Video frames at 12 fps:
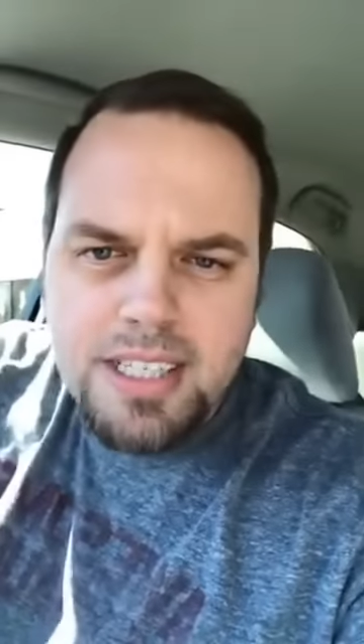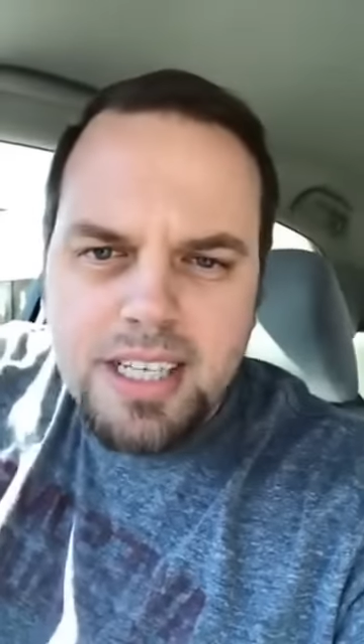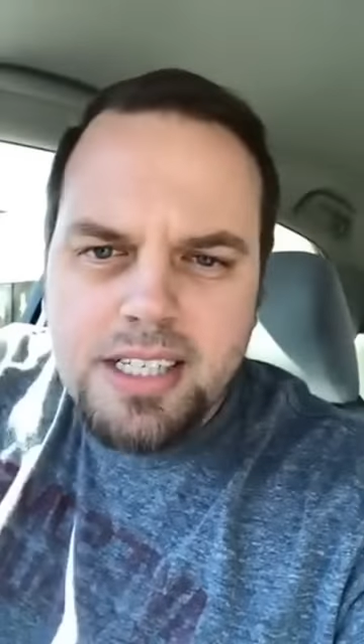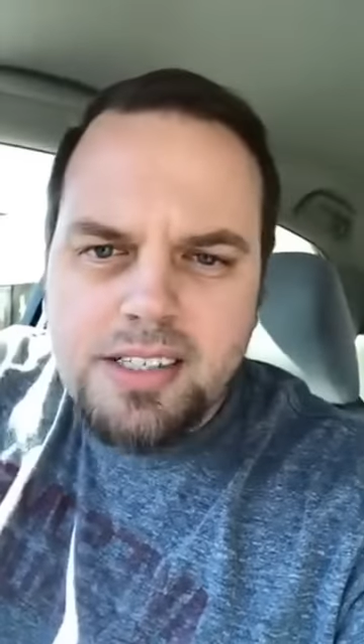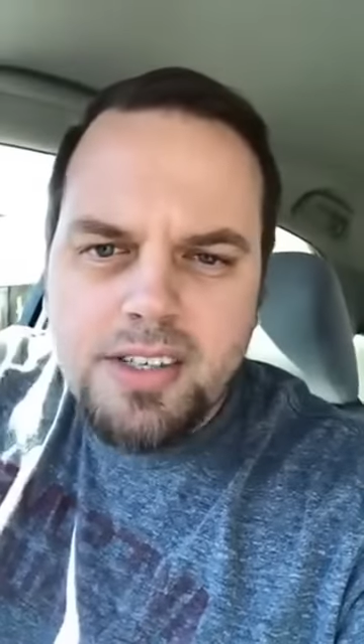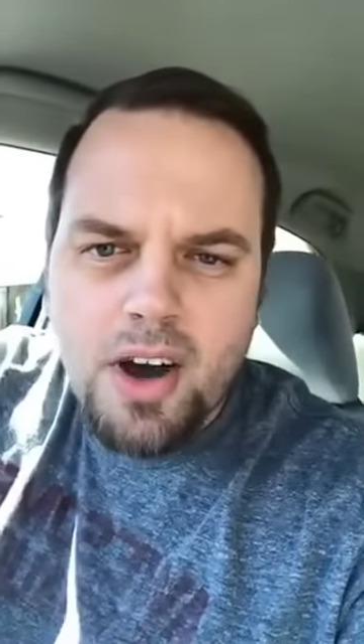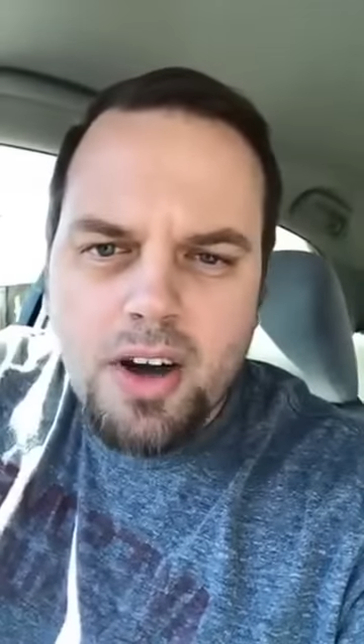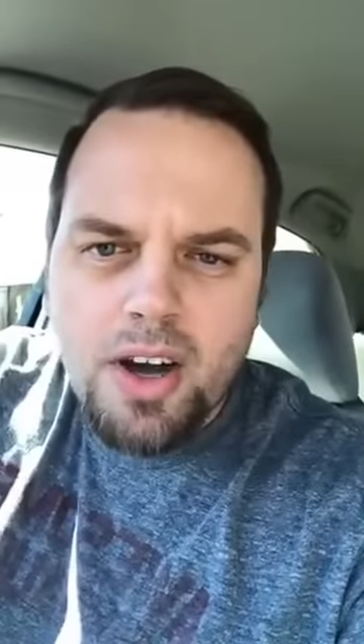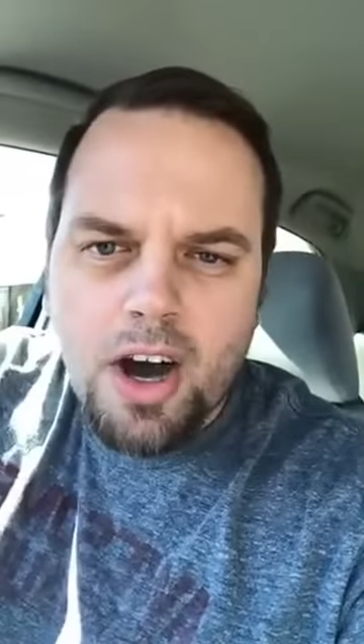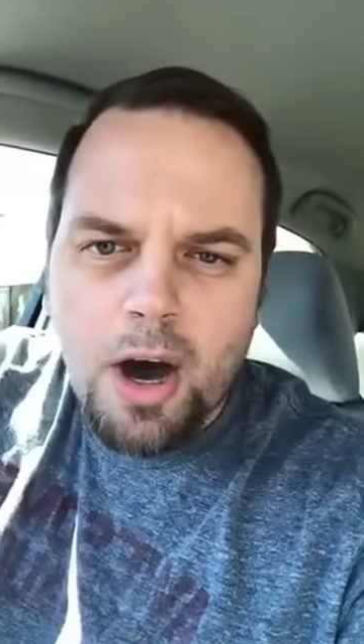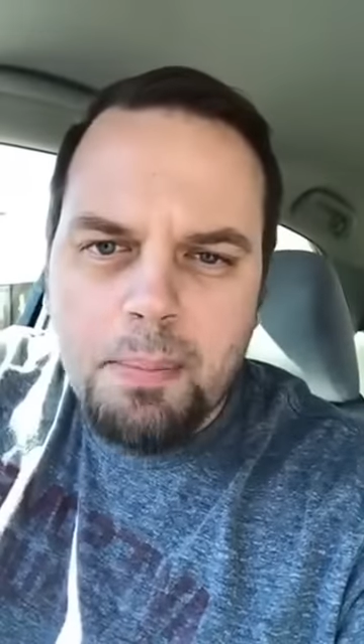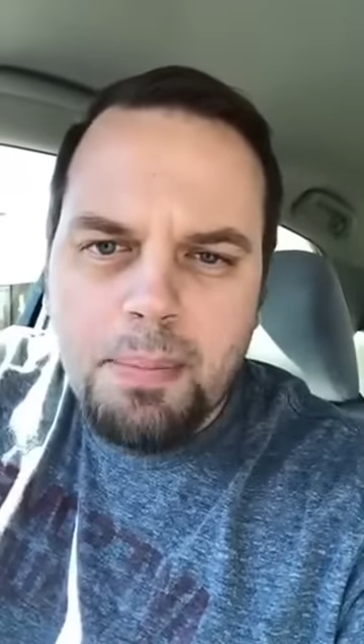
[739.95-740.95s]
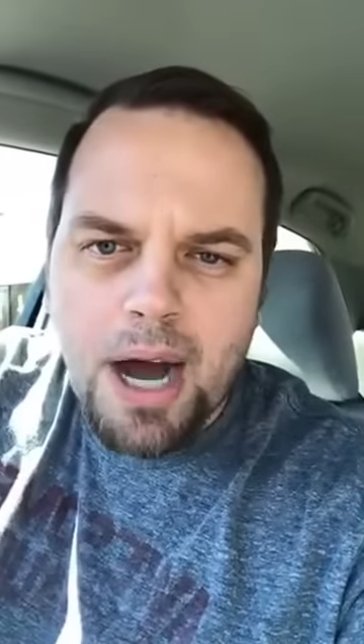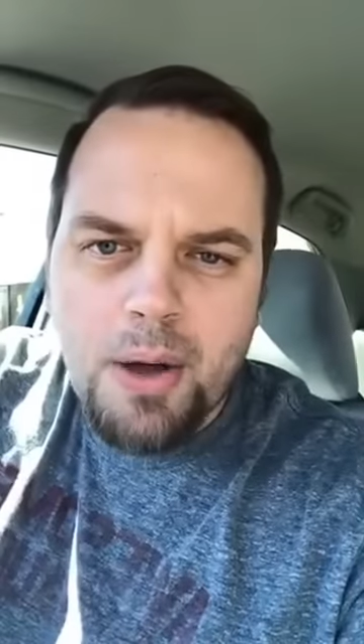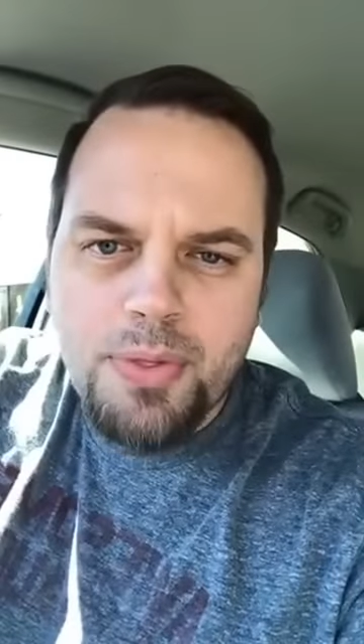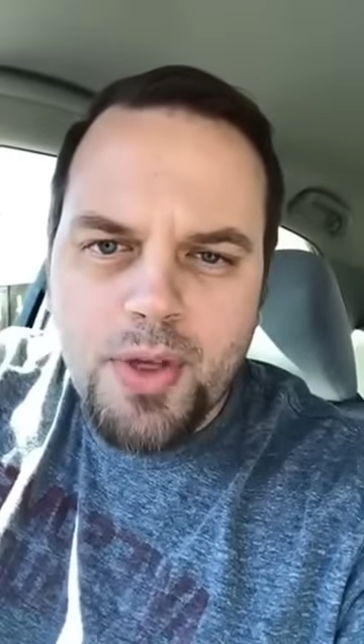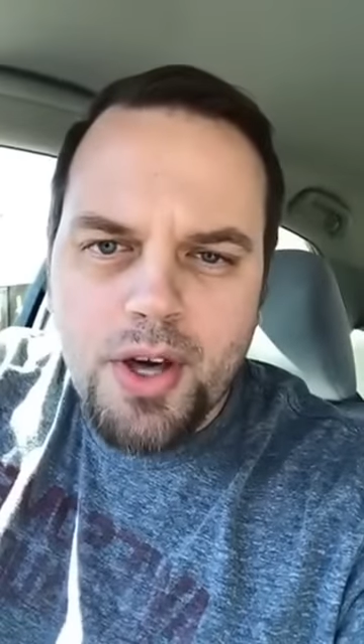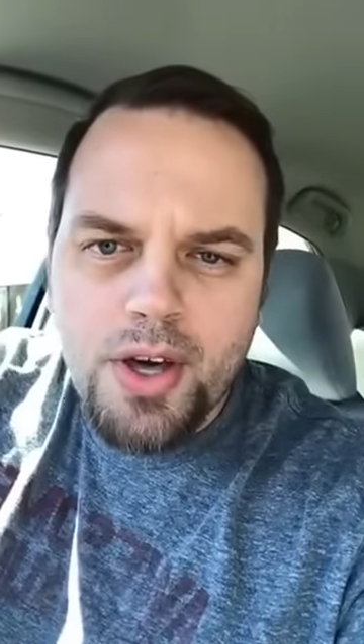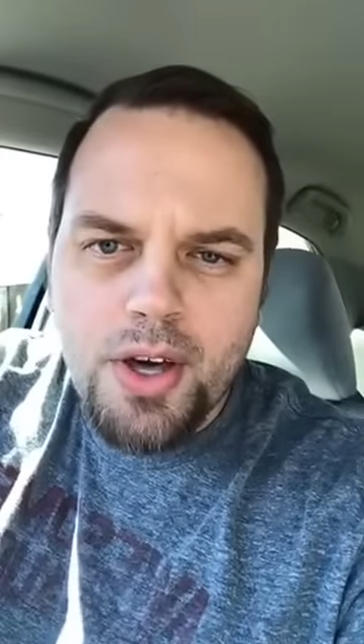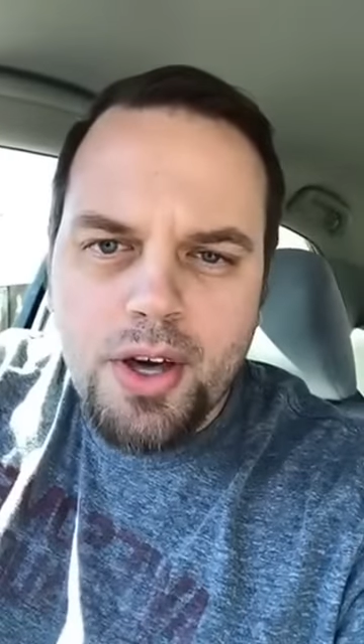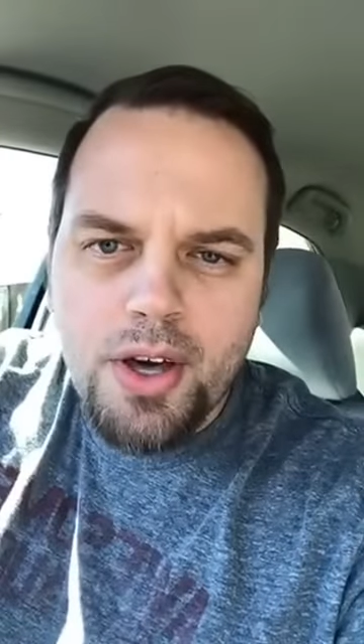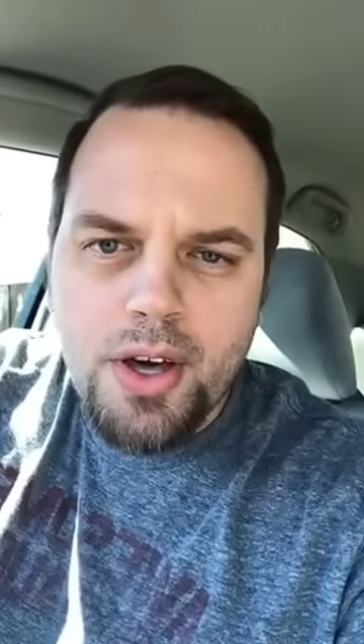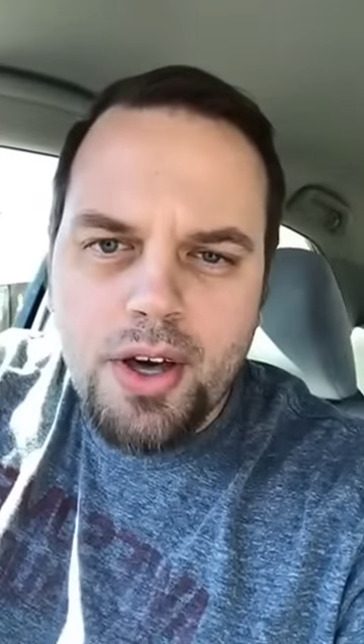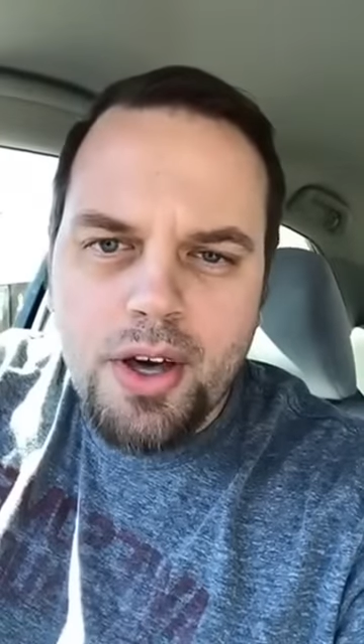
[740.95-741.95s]
Let's talk about
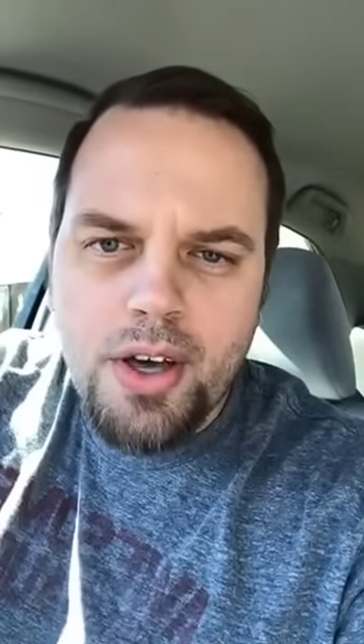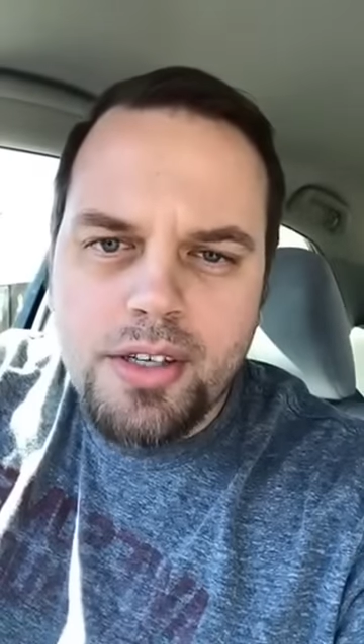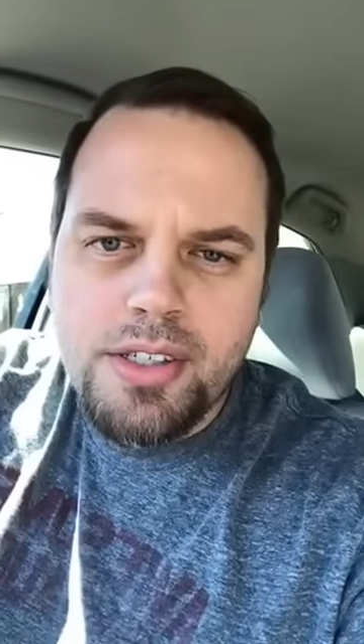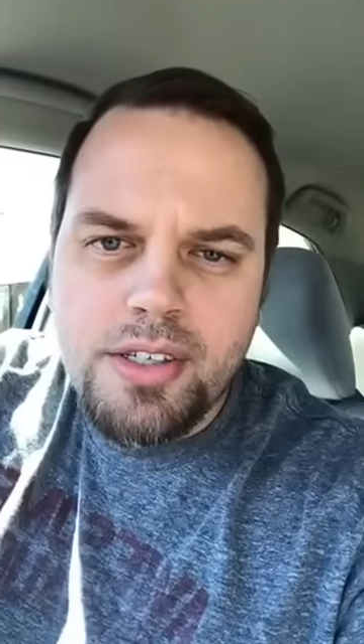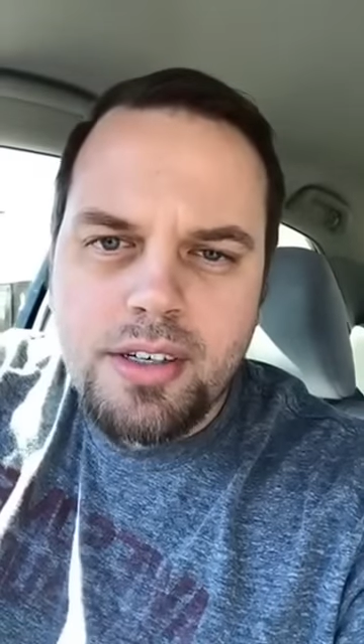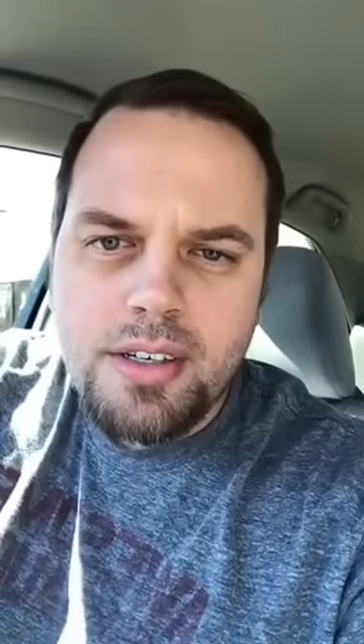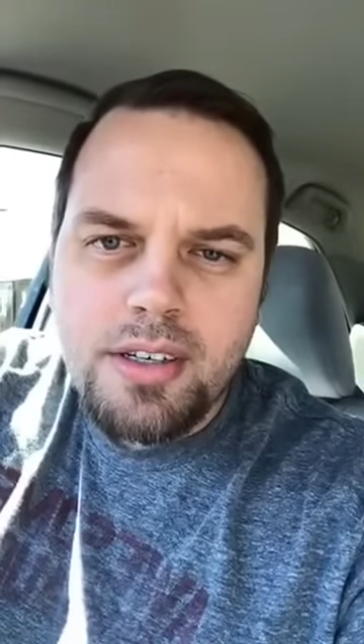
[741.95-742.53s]
this.